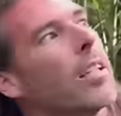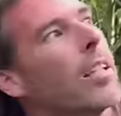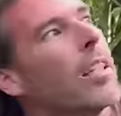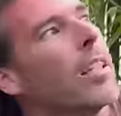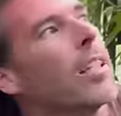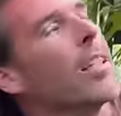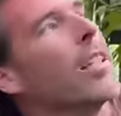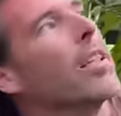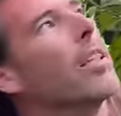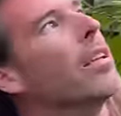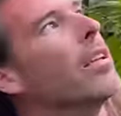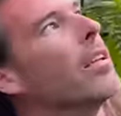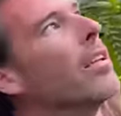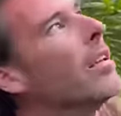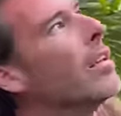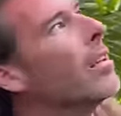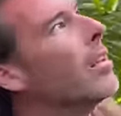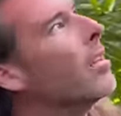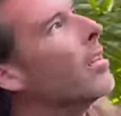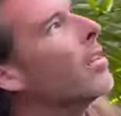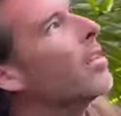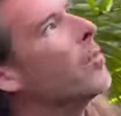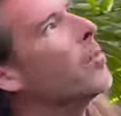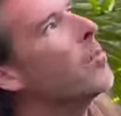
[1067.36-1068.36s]

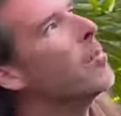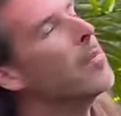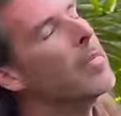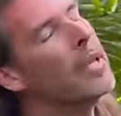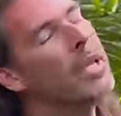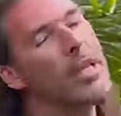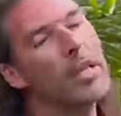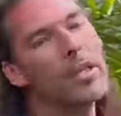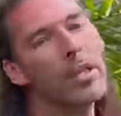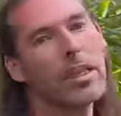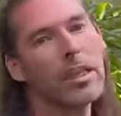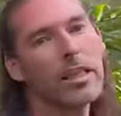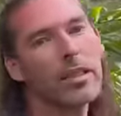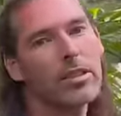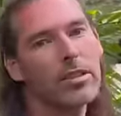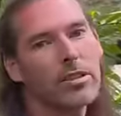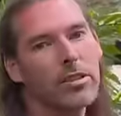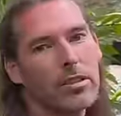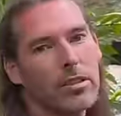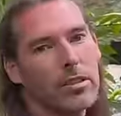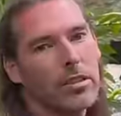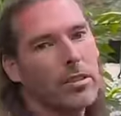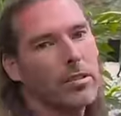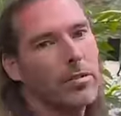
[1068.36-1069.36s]
there are many
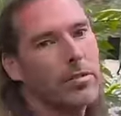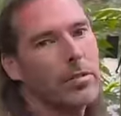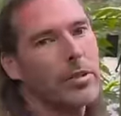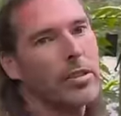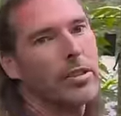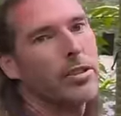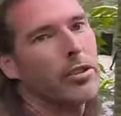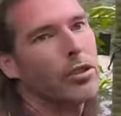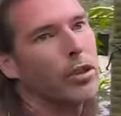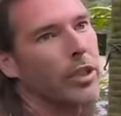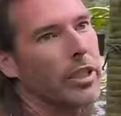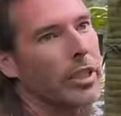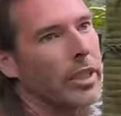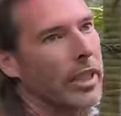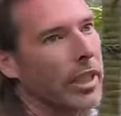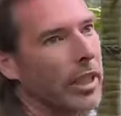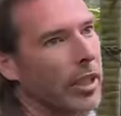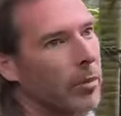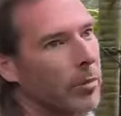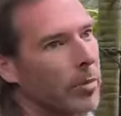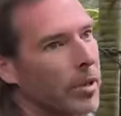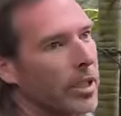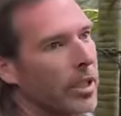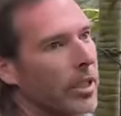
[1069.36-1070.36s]
layers of tree
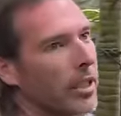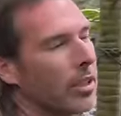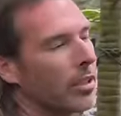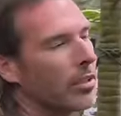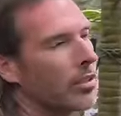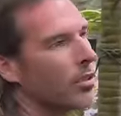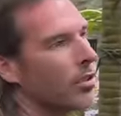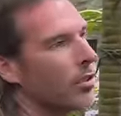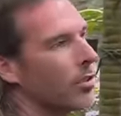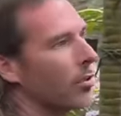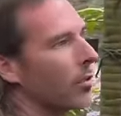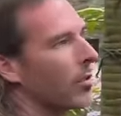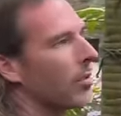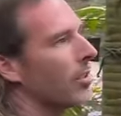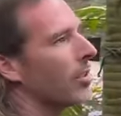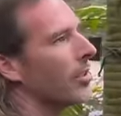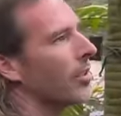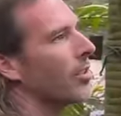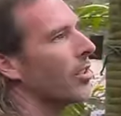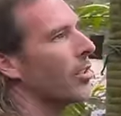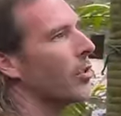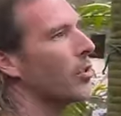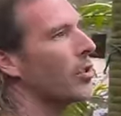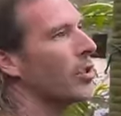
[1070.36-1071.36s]
canopy here, so
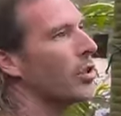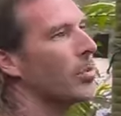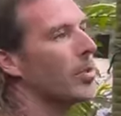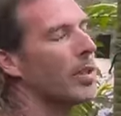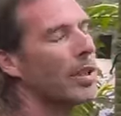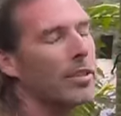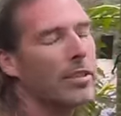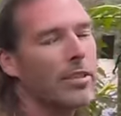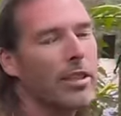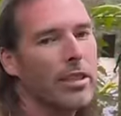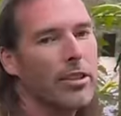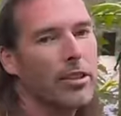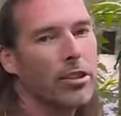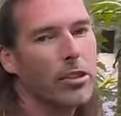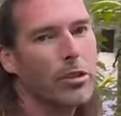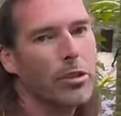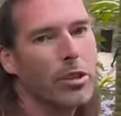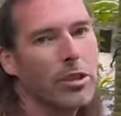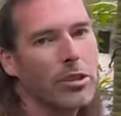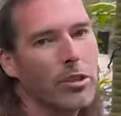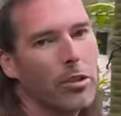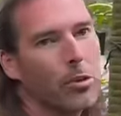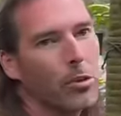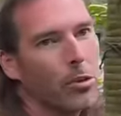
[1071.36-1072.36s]
it's always about ten
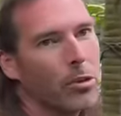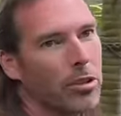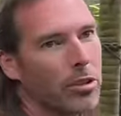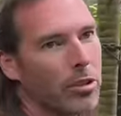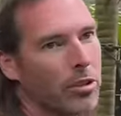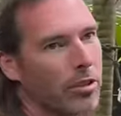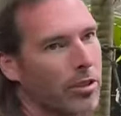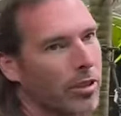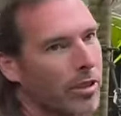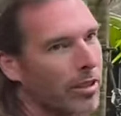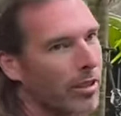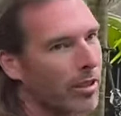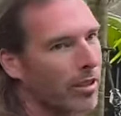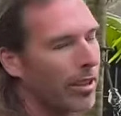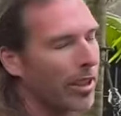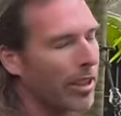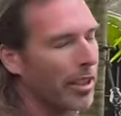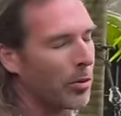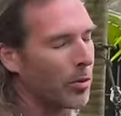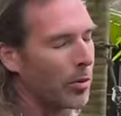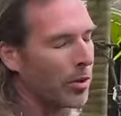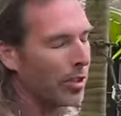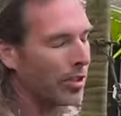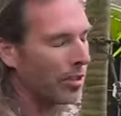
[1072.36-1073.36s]
degrees cooler than
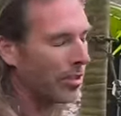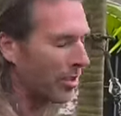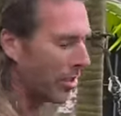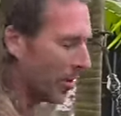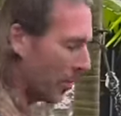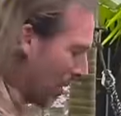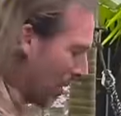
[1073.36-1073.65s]
anywhere else in